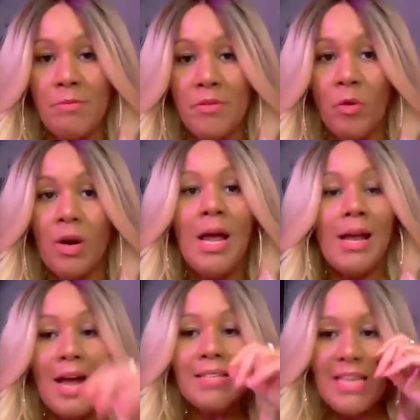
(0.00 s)

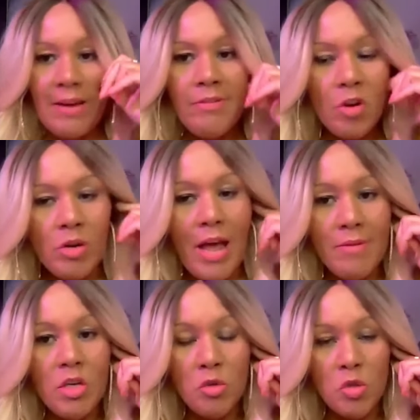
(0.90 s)
if you're going to
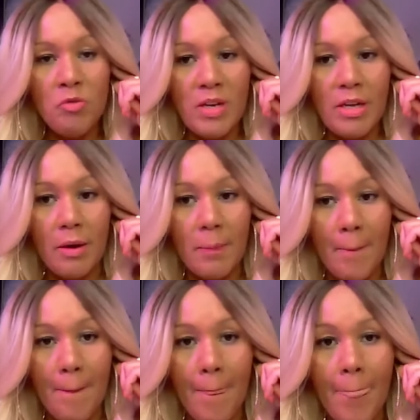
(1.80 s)
have a YouTube video,
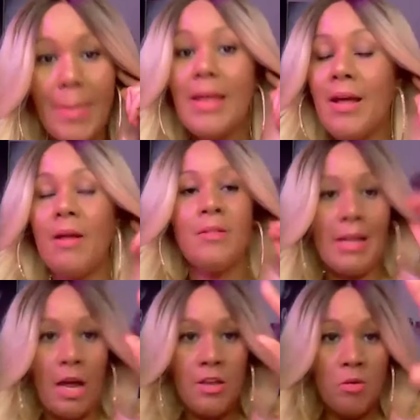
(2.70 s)
yeah,
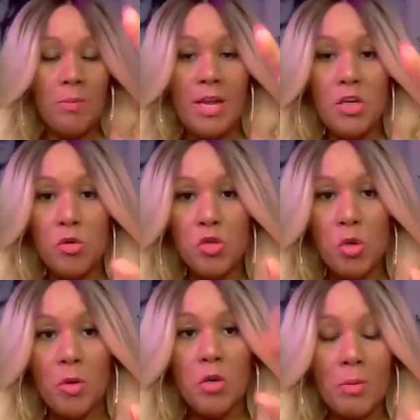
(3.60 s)
like you're going to be a YouTuber,
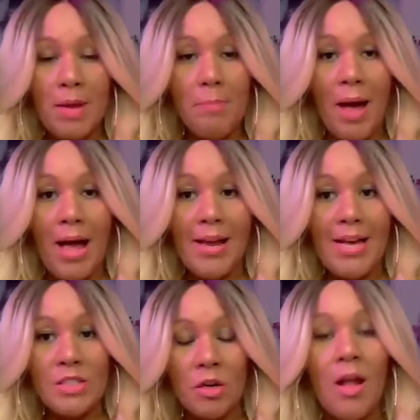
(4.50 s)
you're going to be a
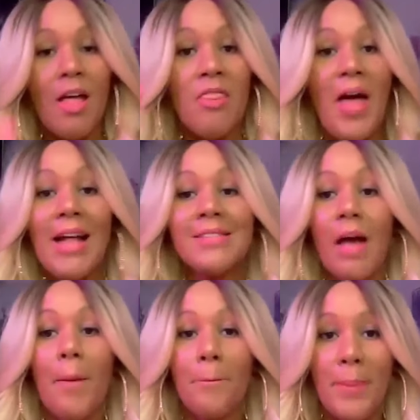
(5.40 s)
podcaster, that's
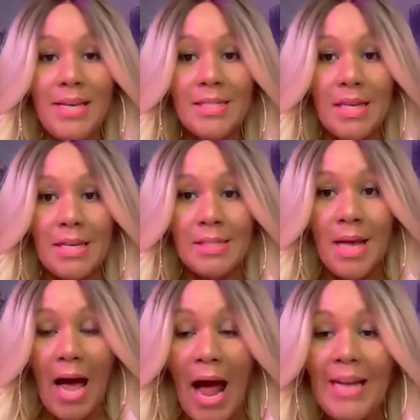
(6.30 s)
a business.
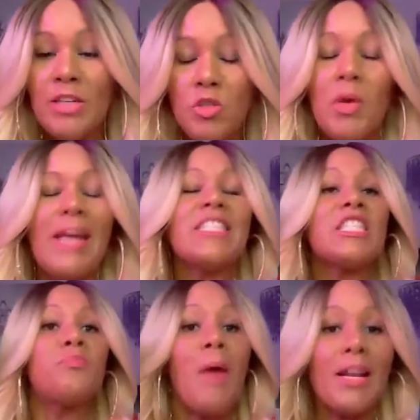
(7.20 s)
I need you to
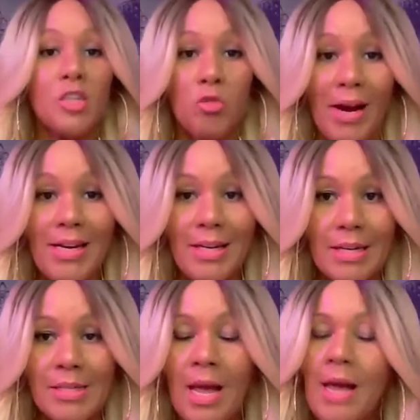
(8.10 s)
expect
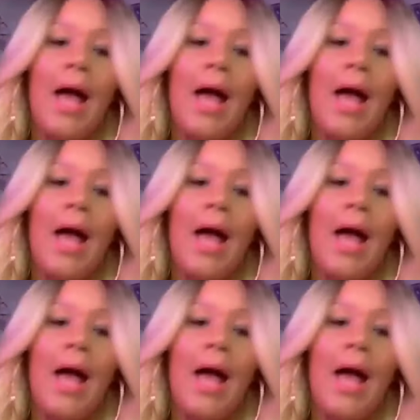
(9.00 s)
greatness.